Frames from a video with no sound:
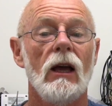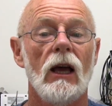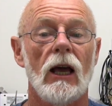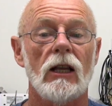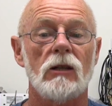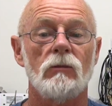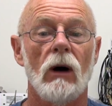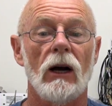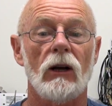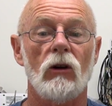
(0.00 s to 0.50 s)

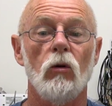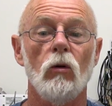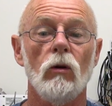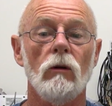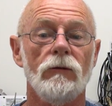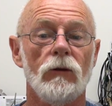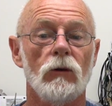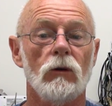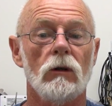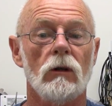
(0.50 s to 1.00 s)
It's my call
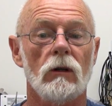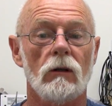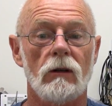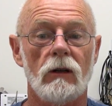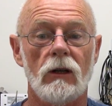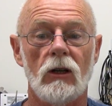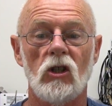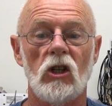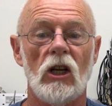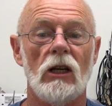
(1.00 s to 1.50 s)
for
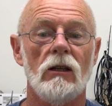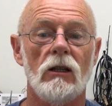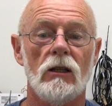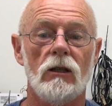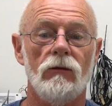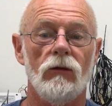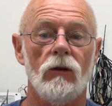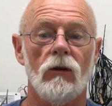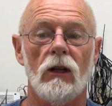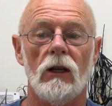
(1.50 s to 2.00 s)

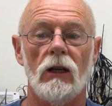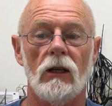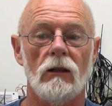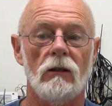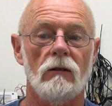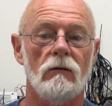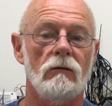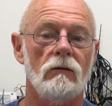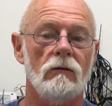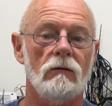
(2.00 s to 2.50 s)
contenders for
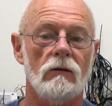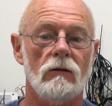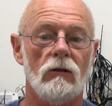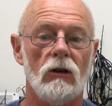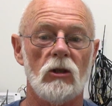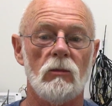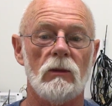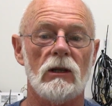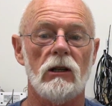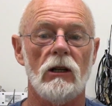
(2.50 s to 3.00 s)
the
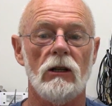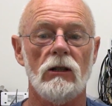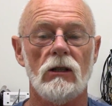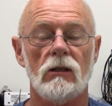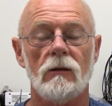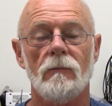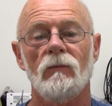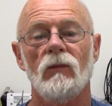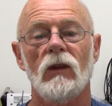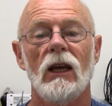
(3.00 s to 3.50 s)
Christmas list.